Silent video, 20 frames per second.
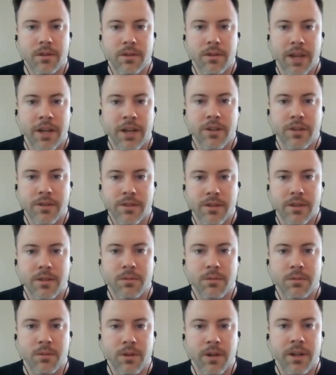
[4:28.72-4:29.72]
agency.
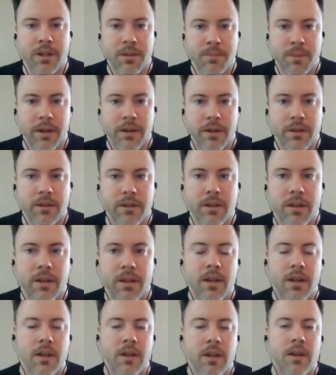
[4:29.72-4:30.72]
We're independent,
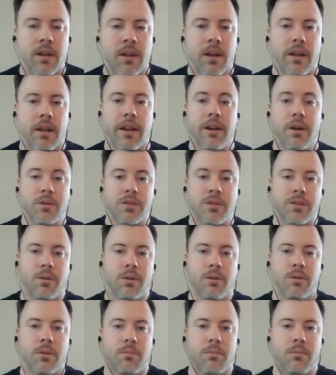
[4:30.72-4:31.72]
and I also
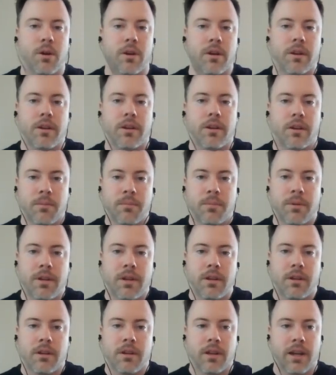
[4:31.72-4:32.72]
own a marketing
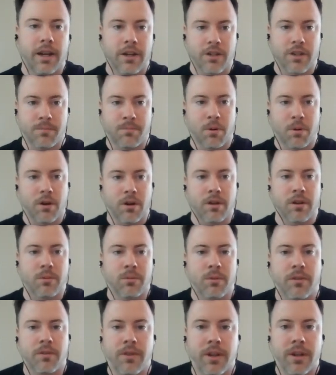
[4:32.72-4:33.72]
company. I actually partner
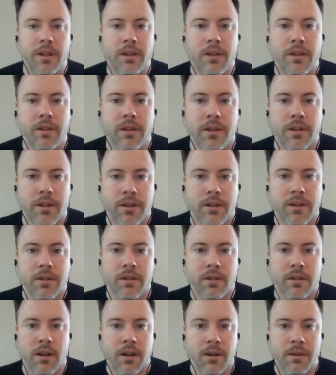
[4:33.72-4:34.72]
with Vinny
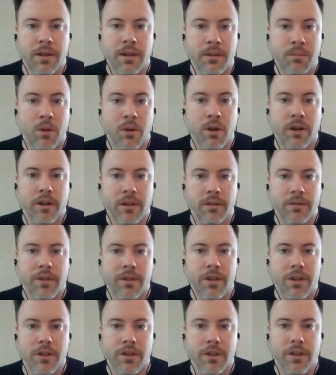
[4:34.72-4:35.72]
here in a marketing
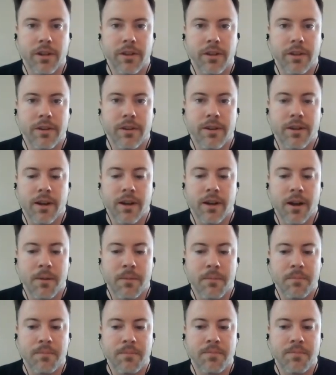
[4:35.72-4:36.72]
venture together.
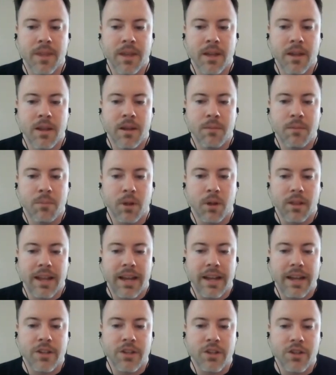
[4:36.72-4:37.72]
But
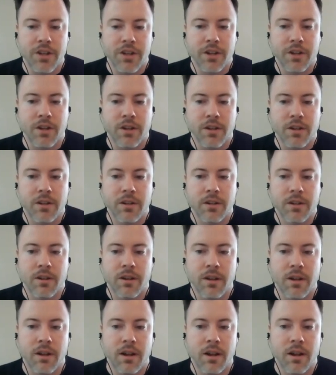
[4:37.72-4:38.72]
last year,
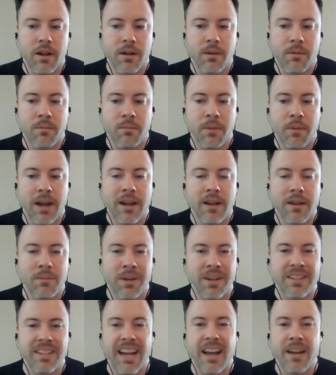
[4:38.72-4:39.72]

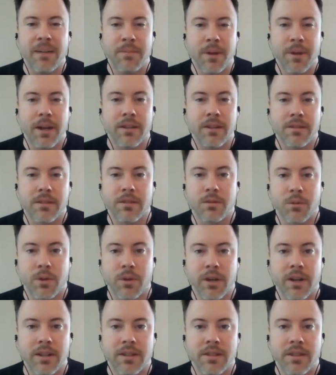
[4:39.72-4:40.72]
my dad passed in
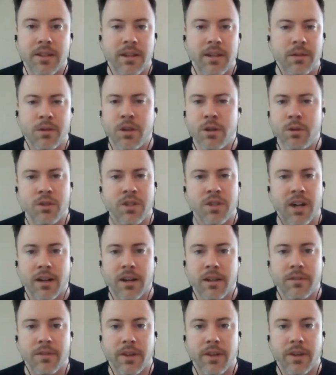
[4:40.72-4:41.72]
2019. He's a huge
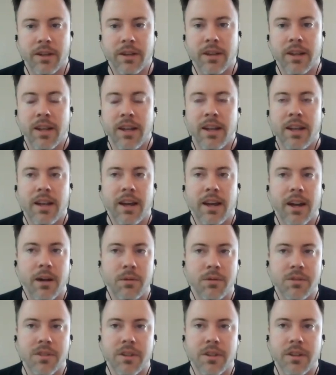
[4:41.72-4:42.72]
hockey fan, and I
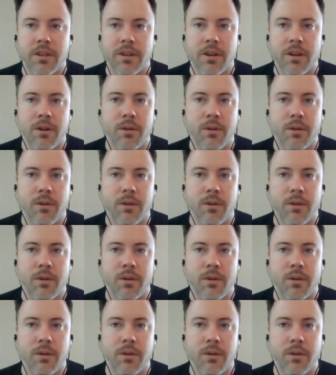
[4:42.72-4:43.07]
was like, it